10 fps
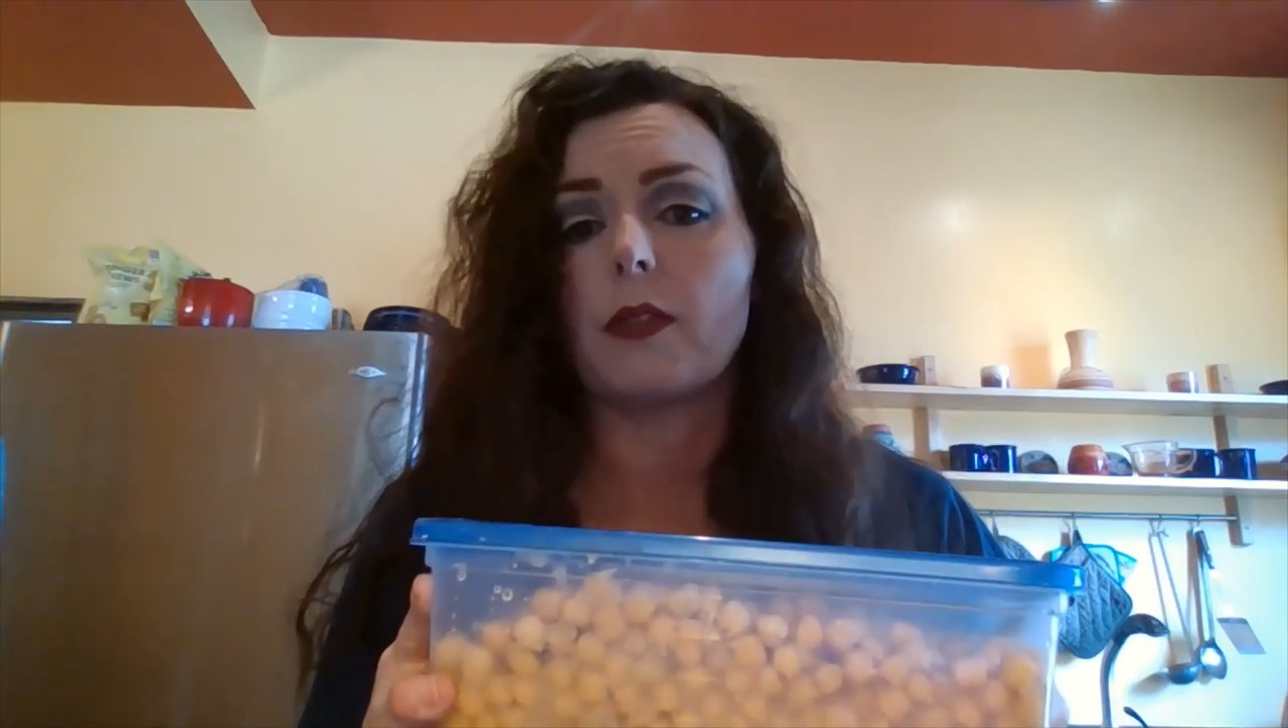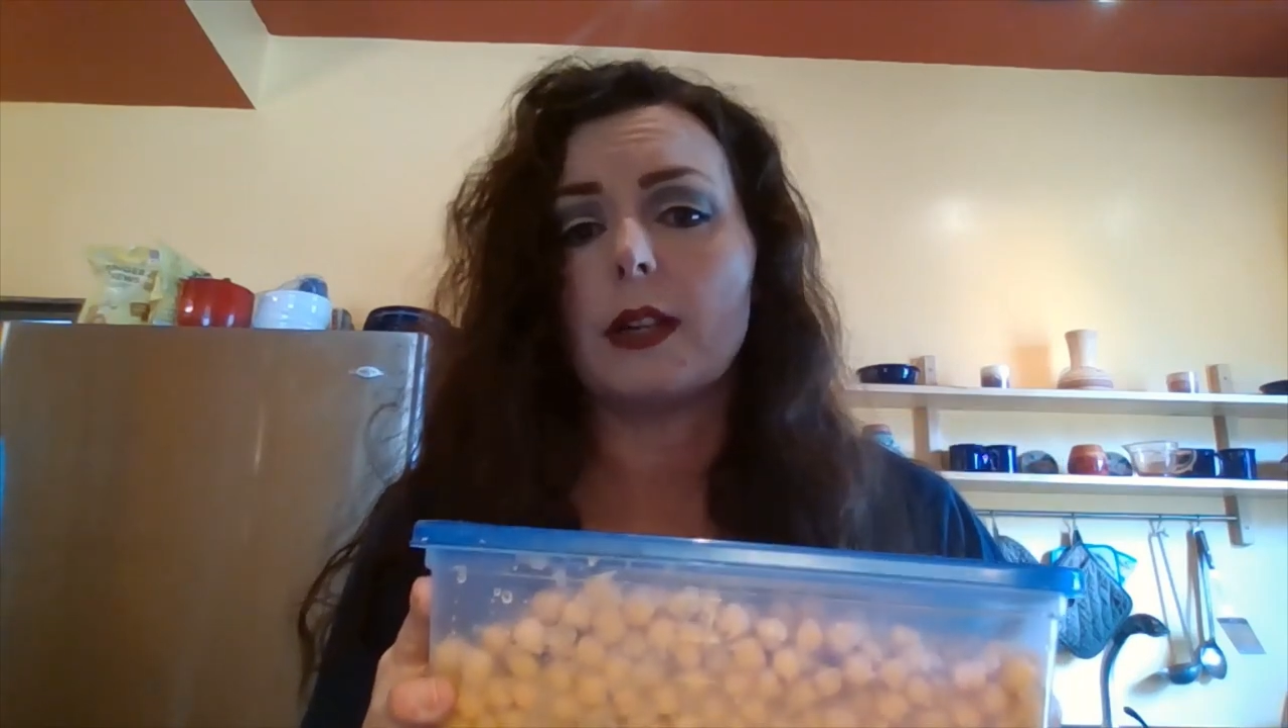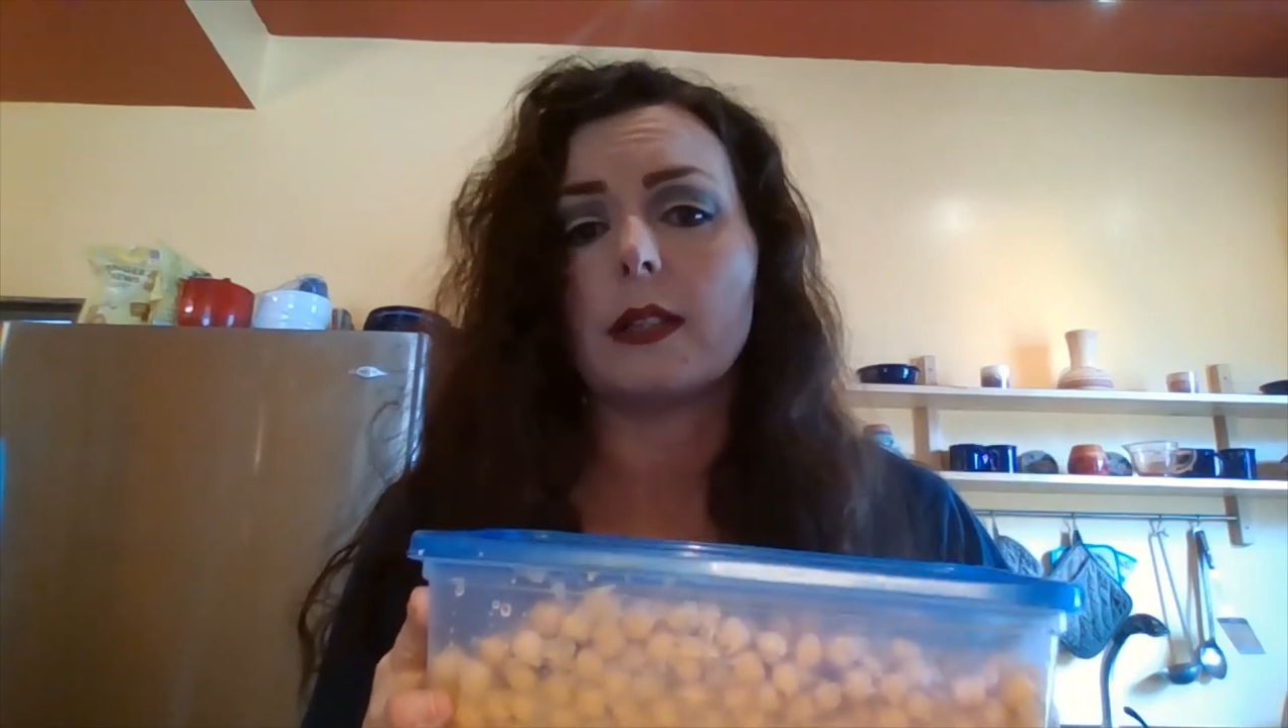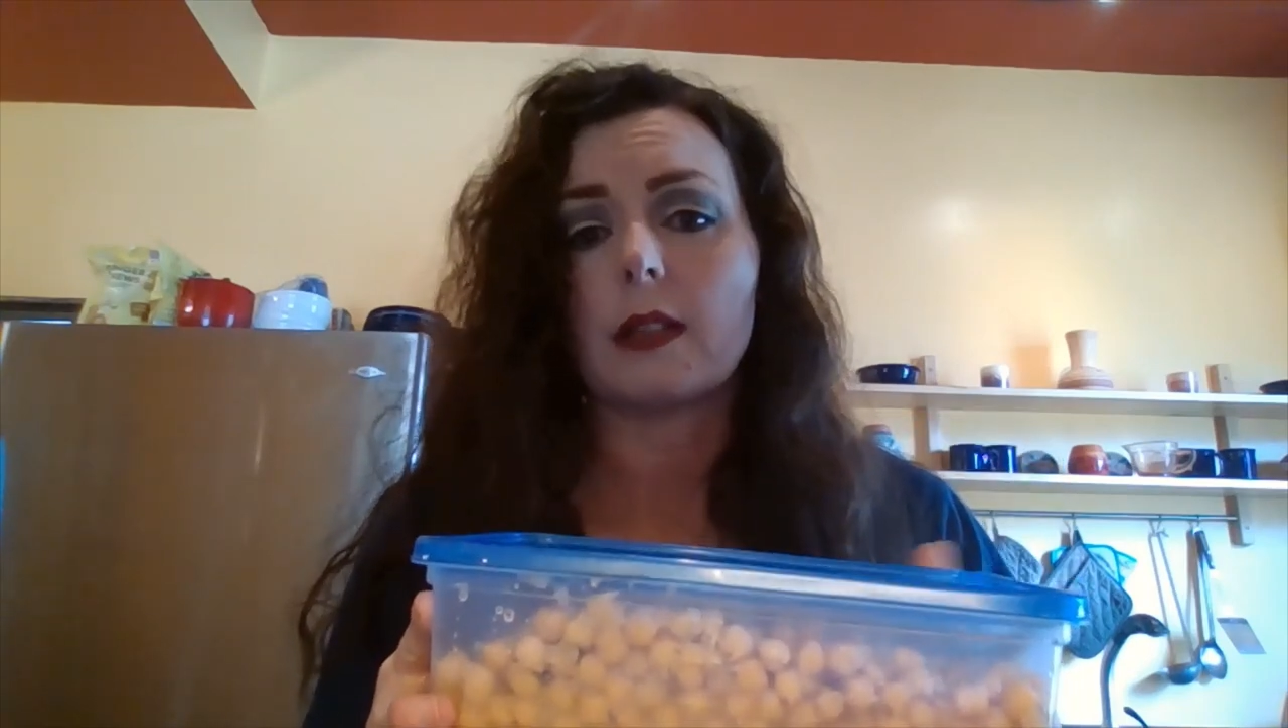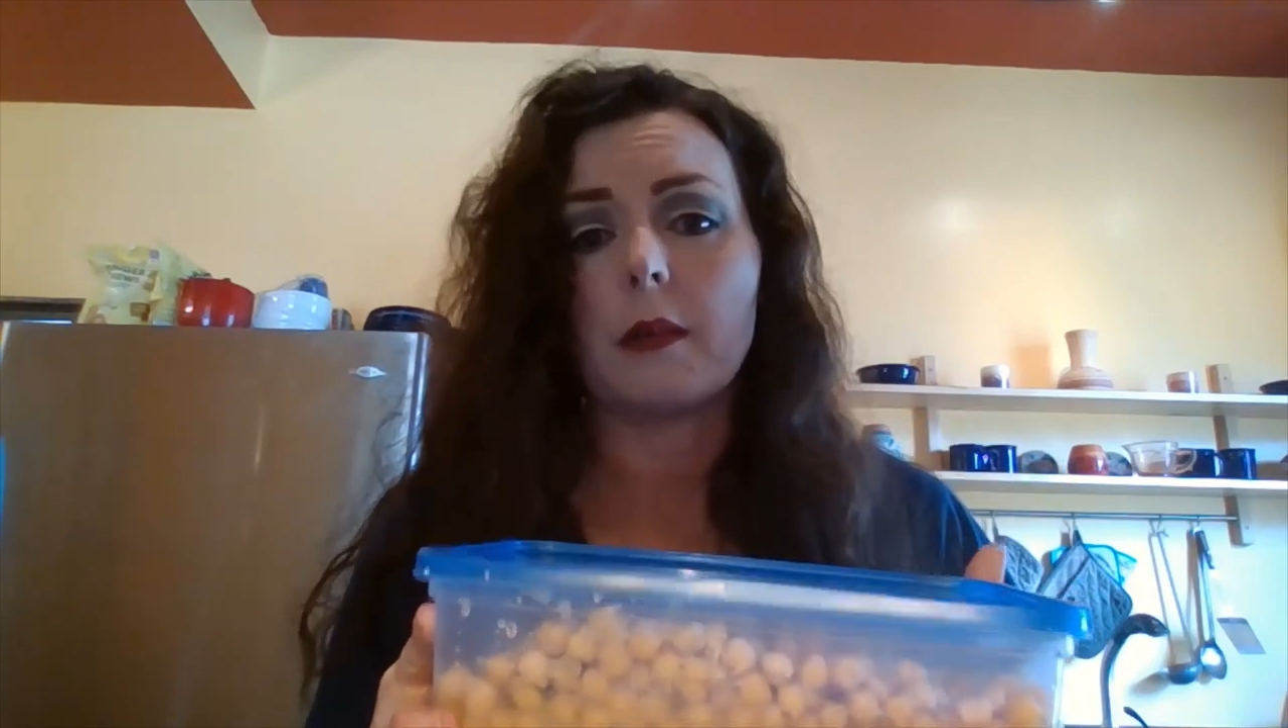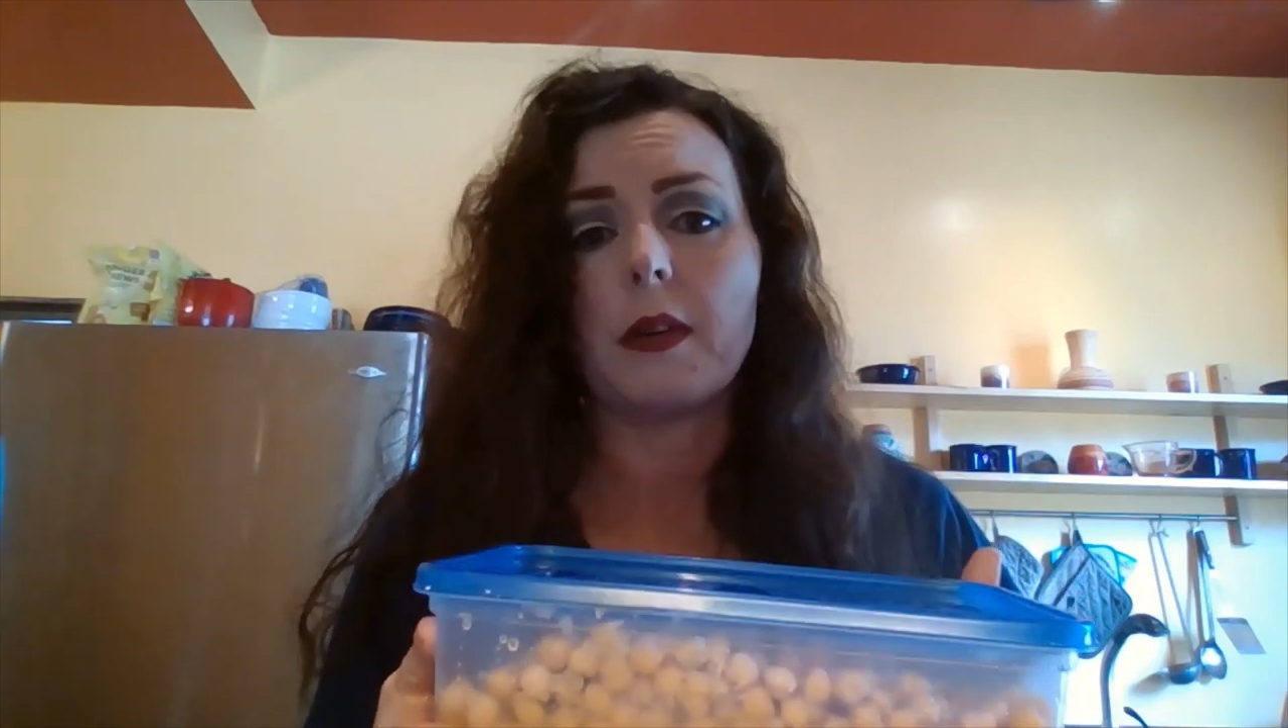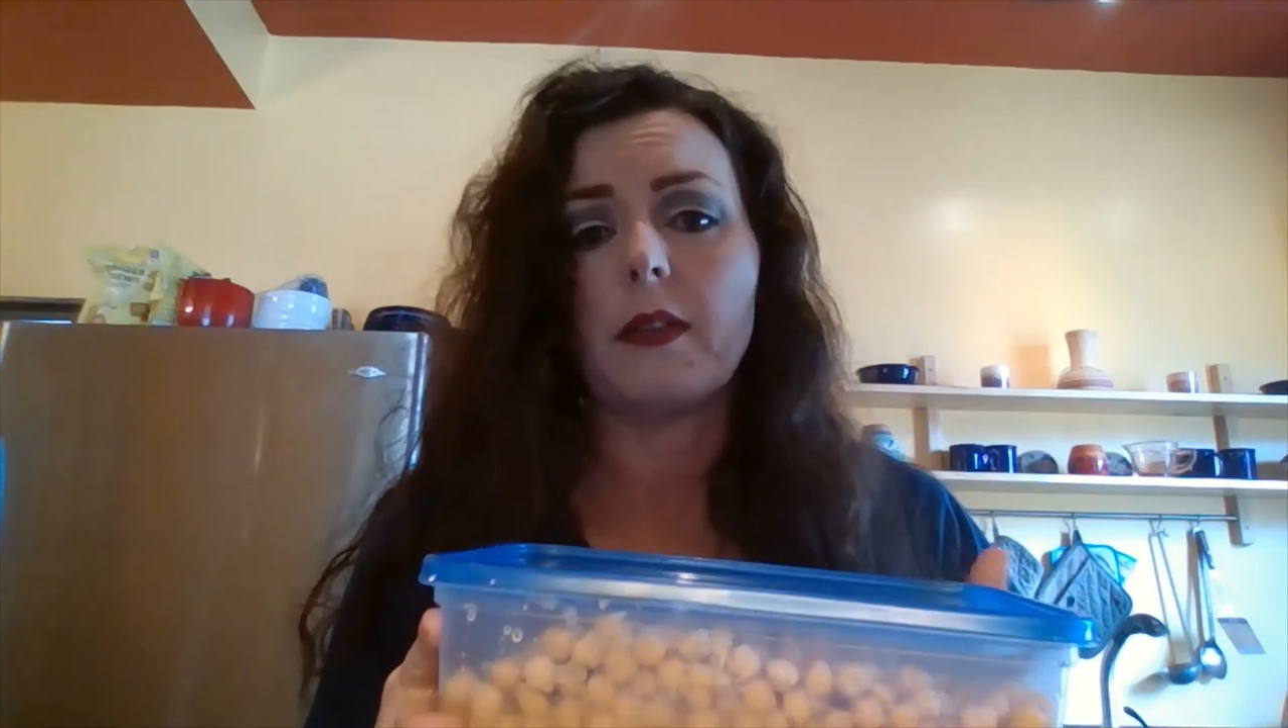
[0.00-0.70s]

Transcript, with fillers: freeze some